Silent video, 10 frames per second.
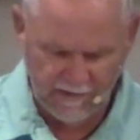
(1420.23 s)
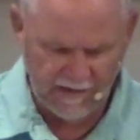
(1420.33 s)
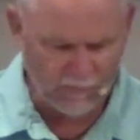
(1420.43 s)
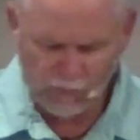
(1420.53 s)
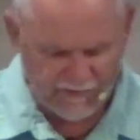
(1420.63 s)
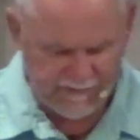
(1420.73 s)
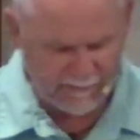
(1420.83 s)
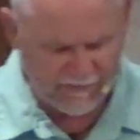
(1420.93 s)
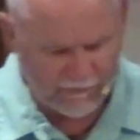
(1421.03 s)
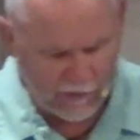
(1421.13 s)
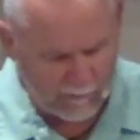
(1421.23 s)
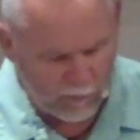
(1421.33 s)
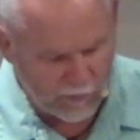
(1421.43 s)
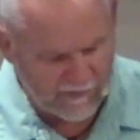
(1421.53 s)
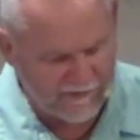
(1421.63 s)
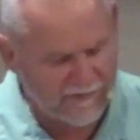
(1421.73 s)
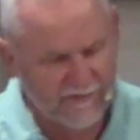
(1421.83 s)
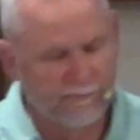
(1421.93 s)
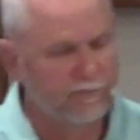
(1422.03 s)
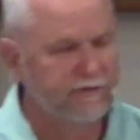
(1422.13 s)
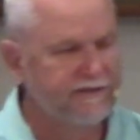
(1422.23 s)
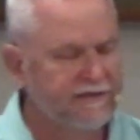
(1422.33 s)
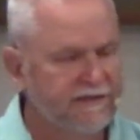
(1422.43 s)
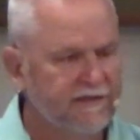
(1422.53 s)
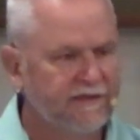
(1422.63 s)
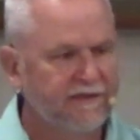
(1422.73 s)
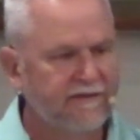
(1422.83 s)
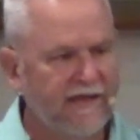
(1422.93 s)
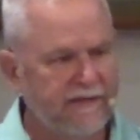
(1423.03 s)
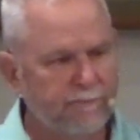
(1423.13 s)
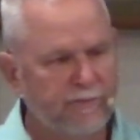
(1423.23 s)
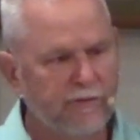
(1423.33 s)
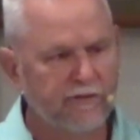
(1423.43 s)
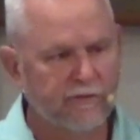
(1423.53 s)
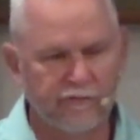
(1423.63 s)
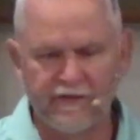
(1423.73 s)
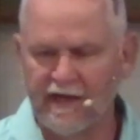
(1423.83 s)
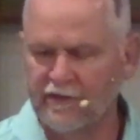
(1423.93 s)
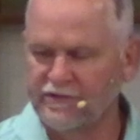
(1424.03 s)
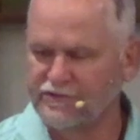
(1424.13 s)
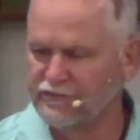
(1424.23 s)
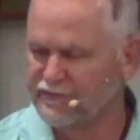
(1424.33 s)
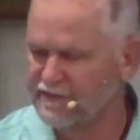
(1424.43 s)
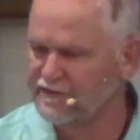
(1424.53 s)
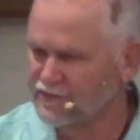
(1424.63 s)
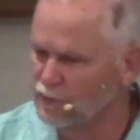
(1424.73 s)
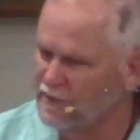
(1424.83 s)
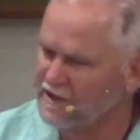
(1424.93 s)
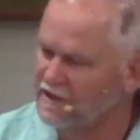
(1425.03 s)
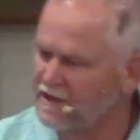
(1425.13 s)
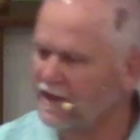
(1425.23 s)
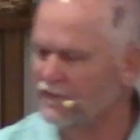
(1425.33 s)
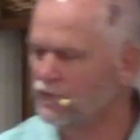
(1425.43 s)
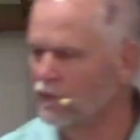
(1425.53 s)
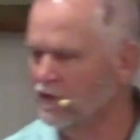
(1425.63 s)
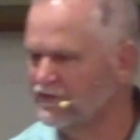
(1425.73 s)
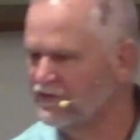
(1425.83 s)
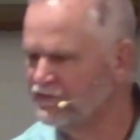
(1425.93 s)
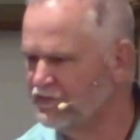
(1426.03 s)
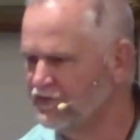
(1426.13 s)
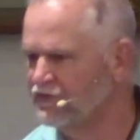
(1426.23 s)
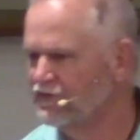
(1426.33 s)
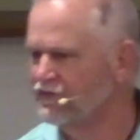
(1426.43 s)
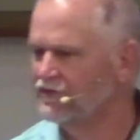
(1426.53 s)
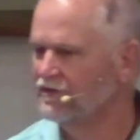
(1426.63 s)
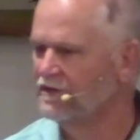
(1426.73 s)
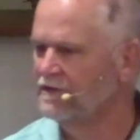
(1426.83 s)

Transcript: And wisdom is far more than simply that empirical knowledge, those things that we can get through our senses.